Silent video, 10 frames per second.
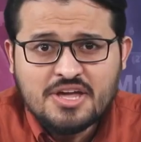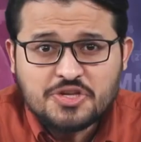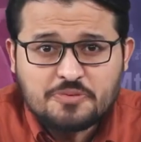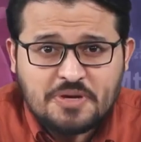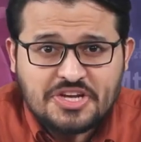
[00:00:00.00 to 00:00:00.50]

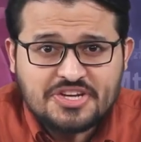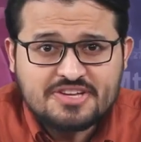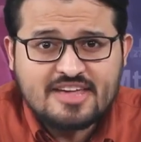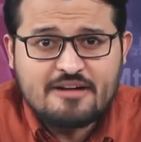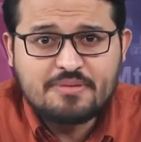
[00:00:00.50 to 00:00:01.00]

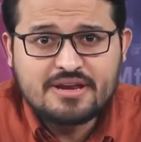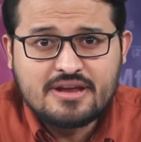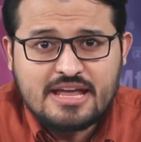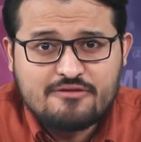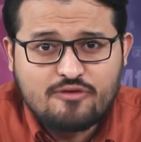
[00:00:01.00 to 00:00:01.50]
Species have been
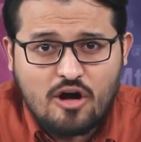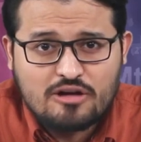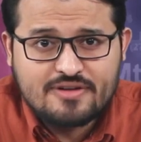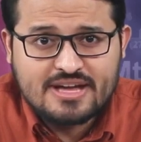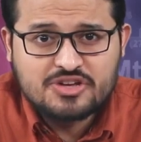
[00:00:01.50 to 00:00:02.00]

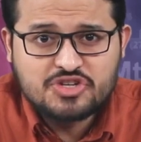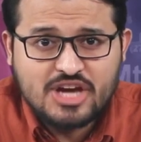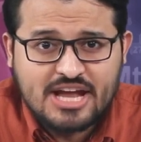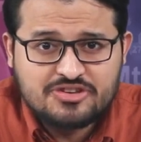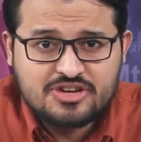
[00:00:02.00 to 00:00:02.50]
evolving,
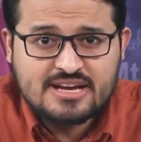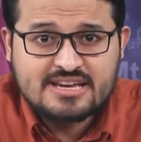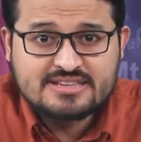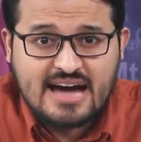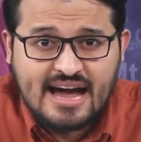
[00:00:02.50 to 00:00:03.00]

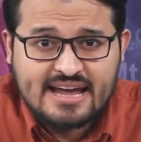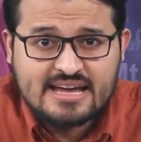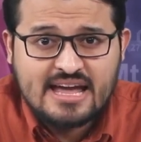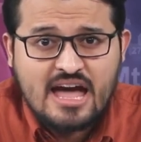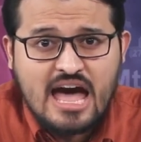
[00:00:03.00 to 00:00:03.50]
changing,
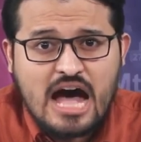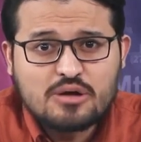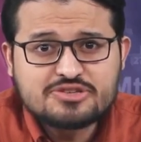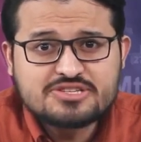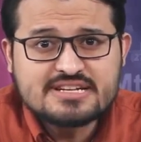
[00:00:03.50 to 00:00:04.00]
dying
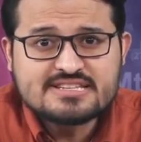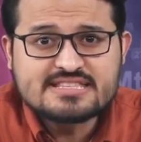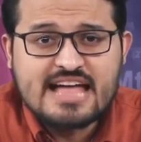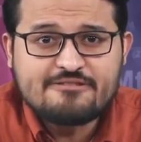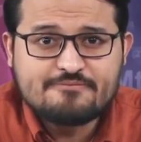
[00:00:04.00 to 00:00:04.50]
out
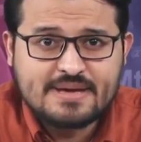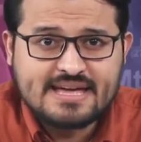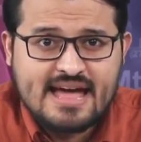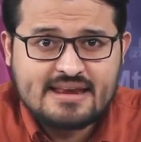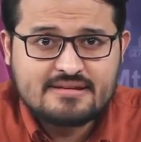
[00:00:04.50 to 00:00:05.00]
since life
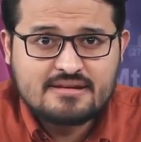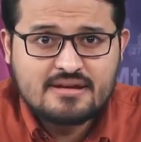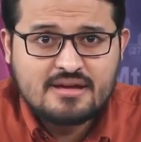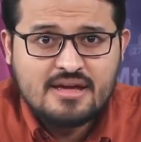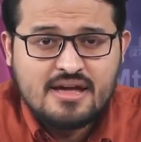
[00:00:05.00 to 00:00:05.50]
began.
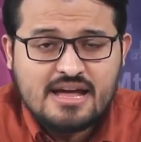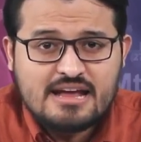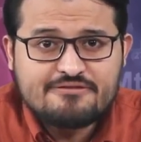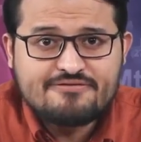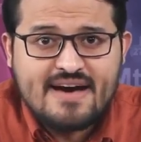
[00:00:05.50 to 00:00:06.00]

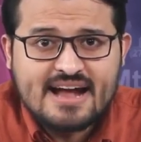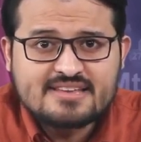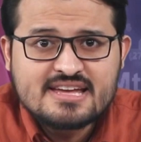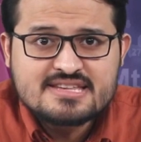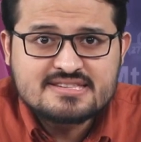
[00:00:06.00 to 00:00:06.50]
In
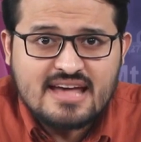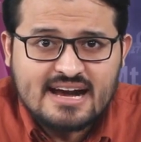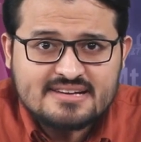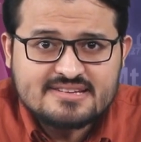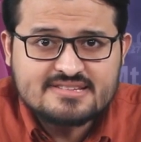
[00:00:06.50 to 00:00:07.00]
fact,
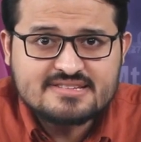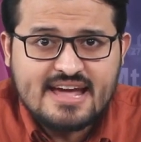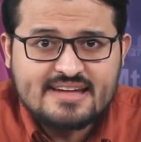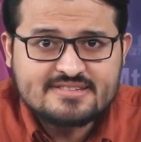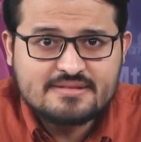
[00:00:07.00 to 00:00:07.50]
scientists
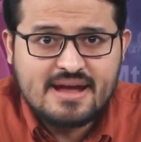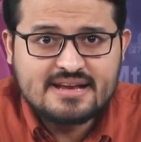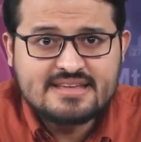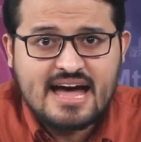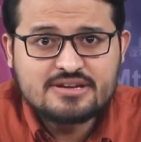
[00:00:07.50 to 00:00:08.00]

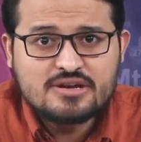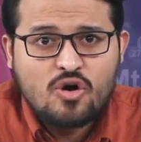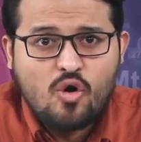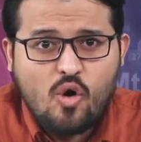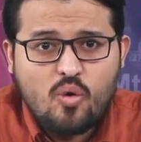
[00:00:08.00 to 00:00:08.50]
estimate that
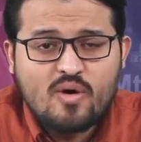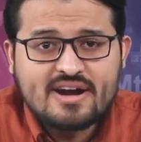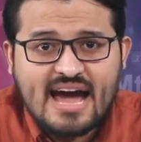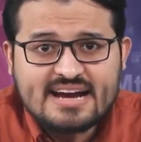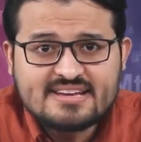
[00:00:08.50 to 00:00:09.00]
over
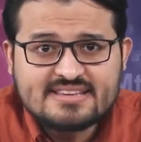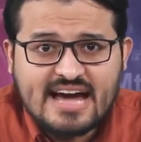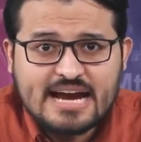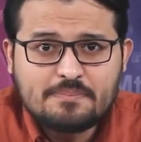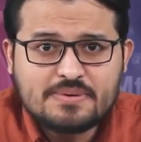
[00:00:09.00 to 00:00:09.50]

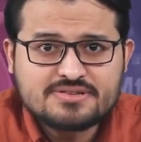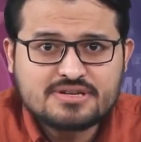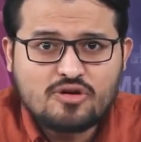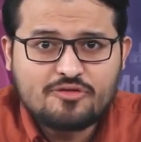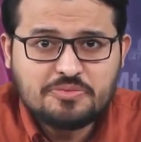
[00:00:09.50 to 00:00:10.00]

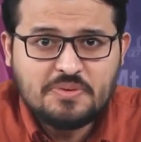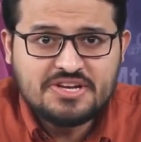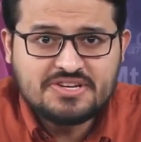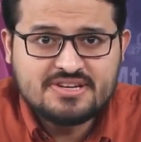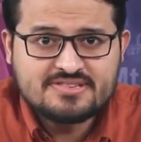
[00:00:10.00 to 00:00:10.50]
99% of
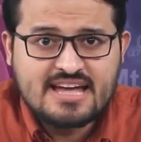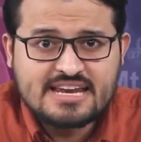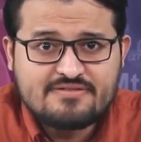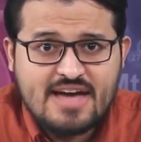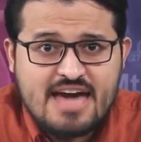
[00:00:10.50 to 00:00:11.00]
species
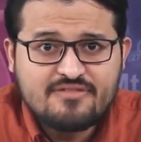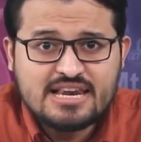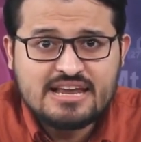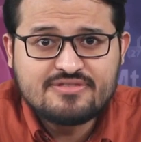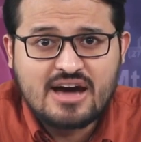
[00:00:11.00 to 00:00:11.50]
that have ever
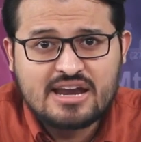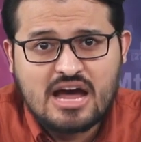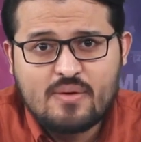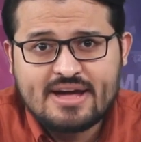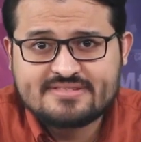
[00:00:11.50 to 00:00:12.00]
lived are
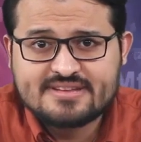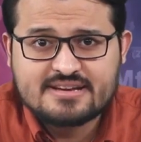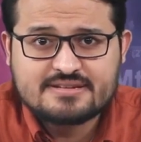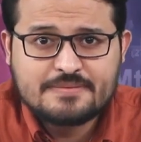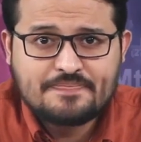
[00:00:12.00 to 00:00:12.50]
now
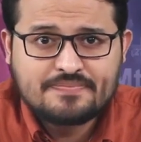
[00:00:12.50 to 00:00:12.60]
extinct.